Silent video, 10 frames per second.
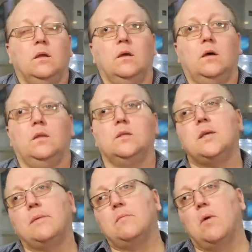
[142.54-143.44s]
Uh, the
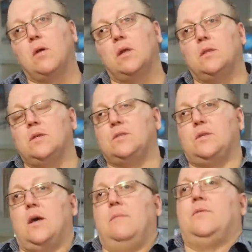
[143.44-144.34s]
tablet market at this
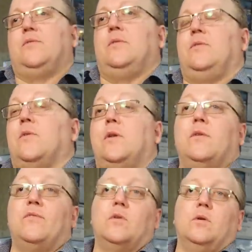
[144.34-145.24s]
time is, is very
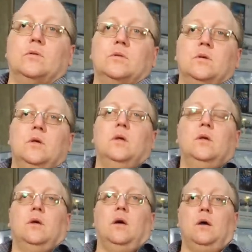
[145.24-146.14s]
difficult.
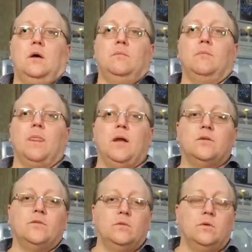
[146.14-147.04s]
Um,
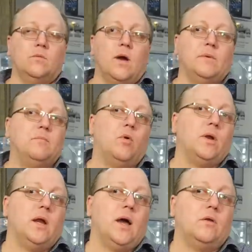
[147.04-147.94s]
as you know, Rami
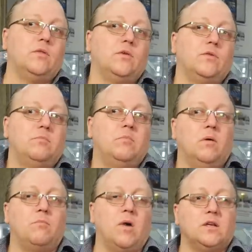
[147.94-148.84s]
pointed out, there's
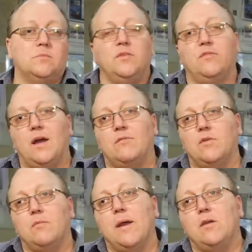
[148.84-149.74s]
approximately
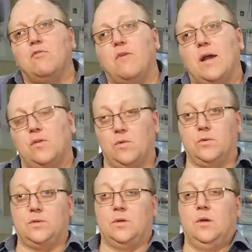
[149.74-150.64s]
500
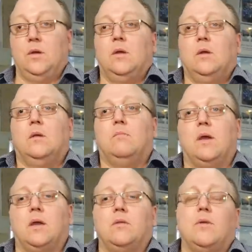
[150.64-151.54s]
manufacturers
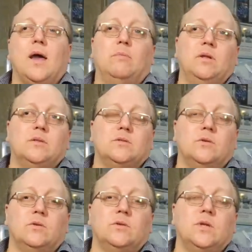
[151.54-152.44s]
making tablets,
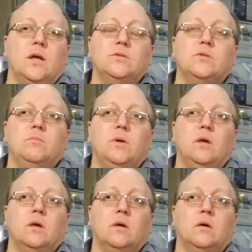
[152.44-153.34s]
so there's tends to
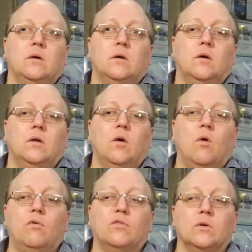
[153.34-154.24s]
be a, a, an
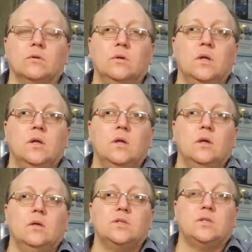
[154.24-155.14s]

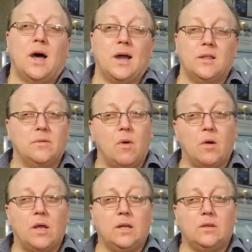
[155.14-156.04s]
overstock in the
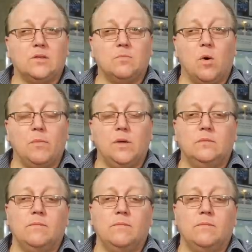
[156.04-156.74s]
market at this moment.